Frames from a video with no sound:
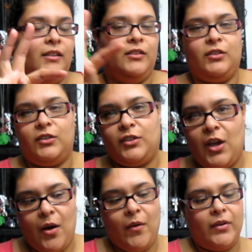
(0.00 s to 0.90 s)

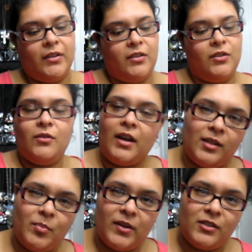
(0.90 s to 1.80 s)
So you get
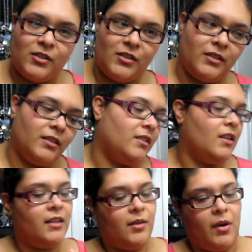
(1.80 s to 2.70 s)
the picture, you
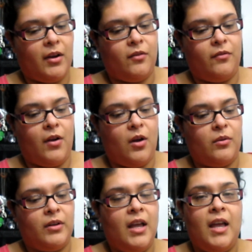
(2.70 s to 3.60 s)
get the
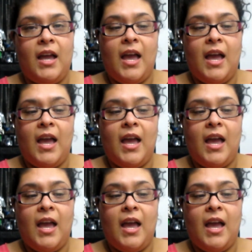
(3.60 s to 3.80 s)
microphone.